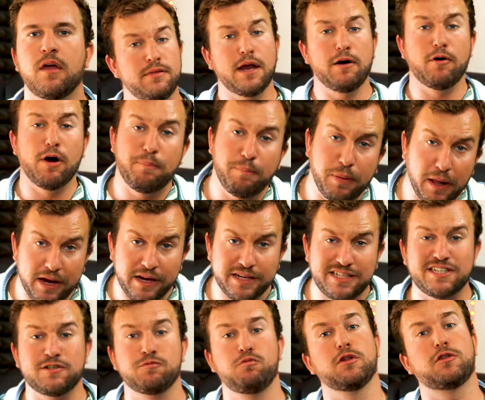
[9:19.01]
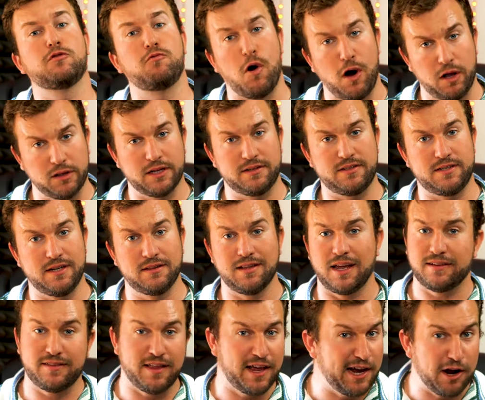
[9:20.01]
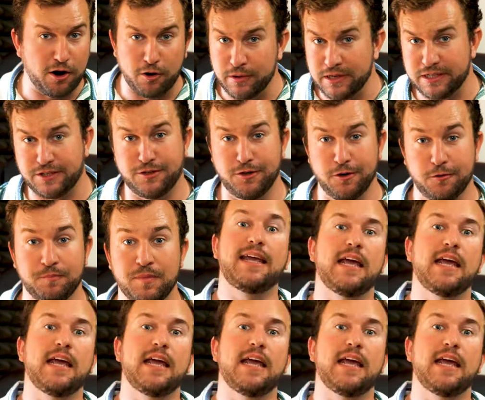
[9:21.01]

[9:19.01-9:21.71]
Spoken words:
They replace with quality like they always do.